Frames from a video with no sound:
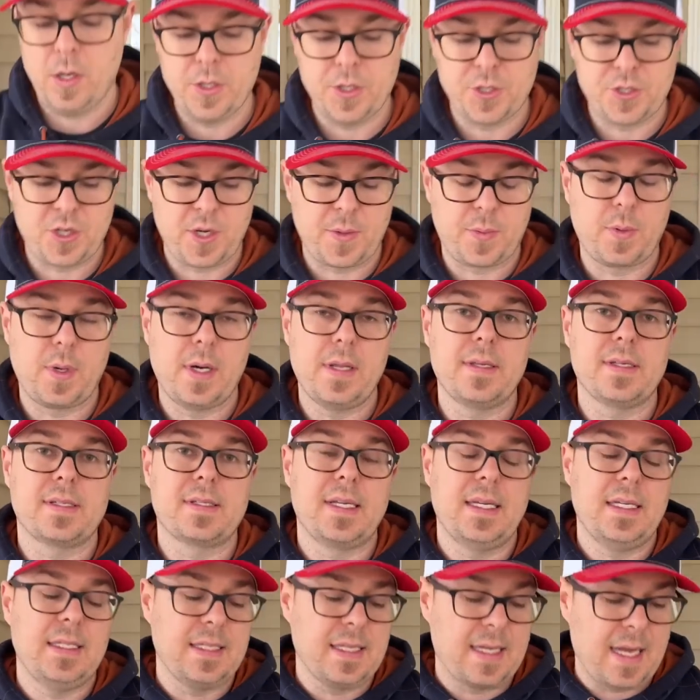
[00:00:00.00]
you're stripping putting the
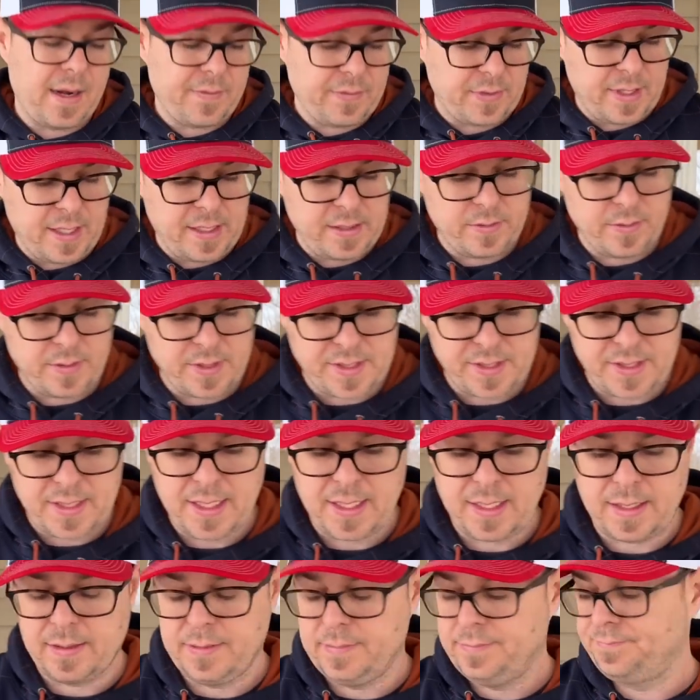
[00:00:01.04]
seasoning. Everything's going to
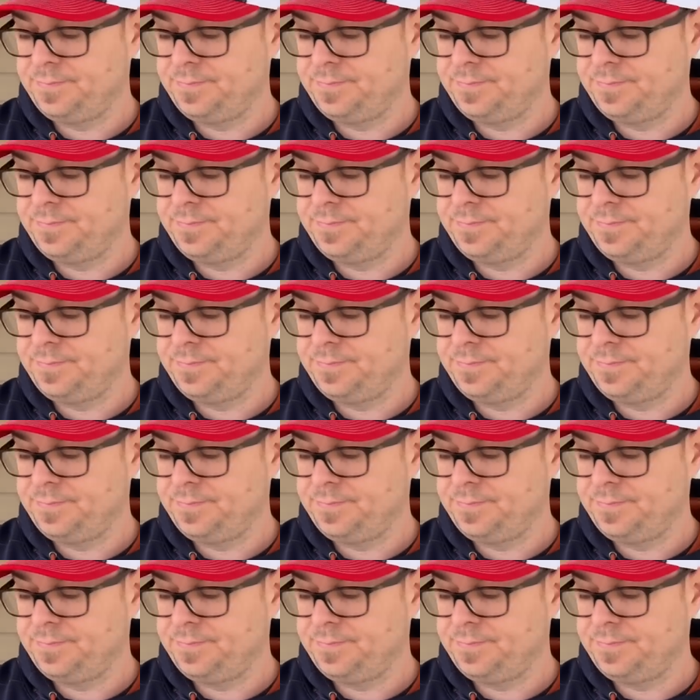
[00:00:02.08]
stick.